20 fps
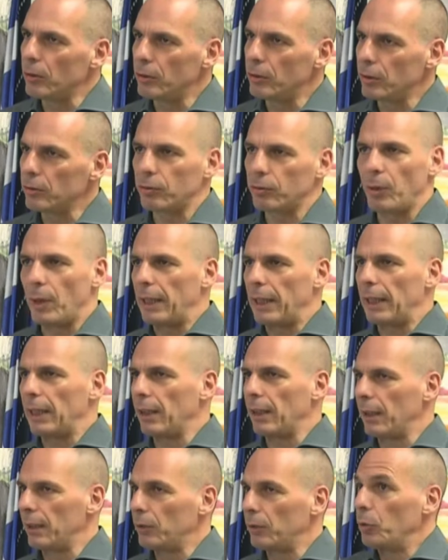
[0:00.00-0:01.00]
not to
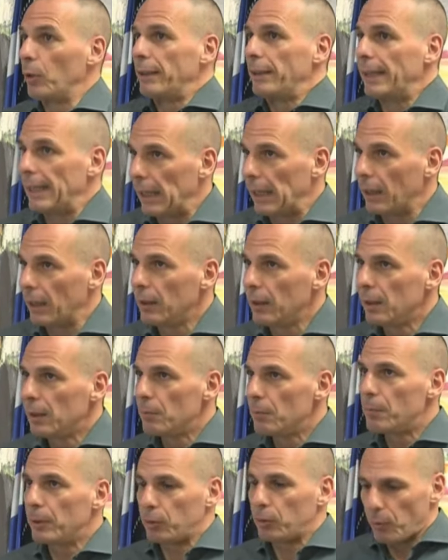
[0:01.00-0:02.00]
any to a deal,
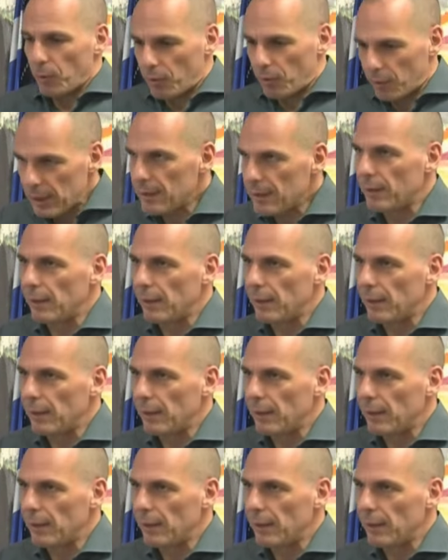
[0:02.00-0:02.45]
but to this